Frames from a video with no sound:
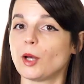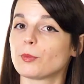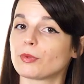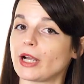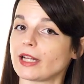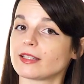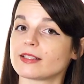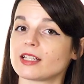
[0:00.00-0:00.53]

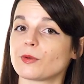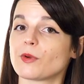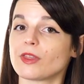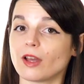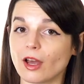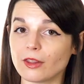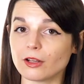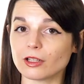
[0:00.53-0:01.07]
Practicing with
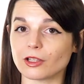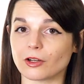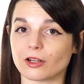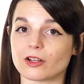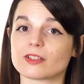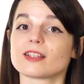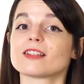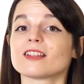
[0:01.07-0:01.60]
other
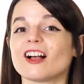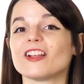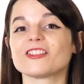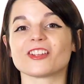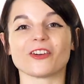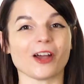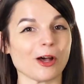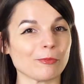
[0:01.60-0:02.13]
learners is
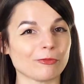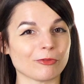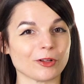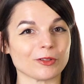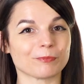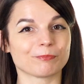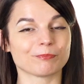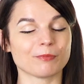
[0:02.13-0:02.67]
also
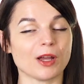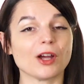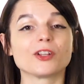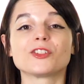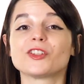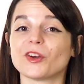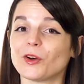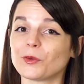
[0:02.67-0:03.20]
helpful.
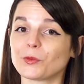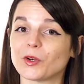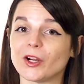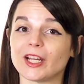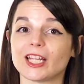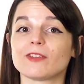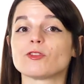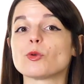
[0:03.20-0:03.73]
Don't
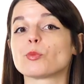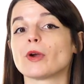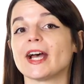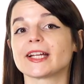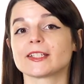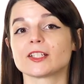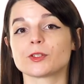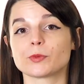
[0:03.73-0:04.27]
worry if you
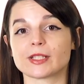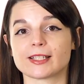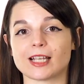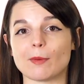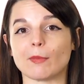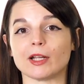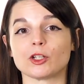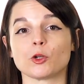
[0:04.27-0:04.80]
practice with
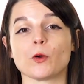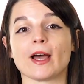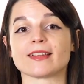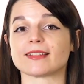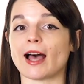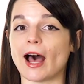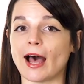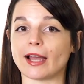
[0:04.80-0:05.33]
someone who has
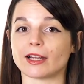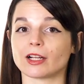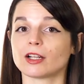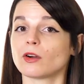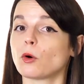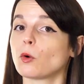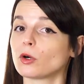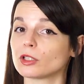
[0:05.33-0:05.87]
a higher
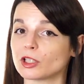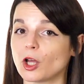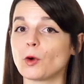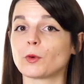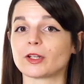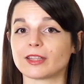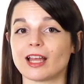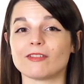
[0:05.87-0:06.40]
or
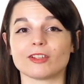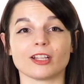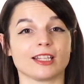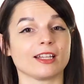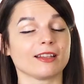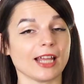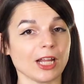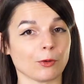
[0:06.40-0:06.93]
lower level in
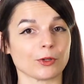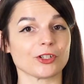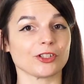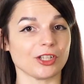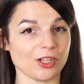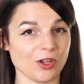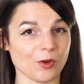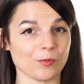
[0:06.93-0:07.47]
the language
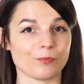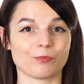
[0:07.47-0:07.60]
than you.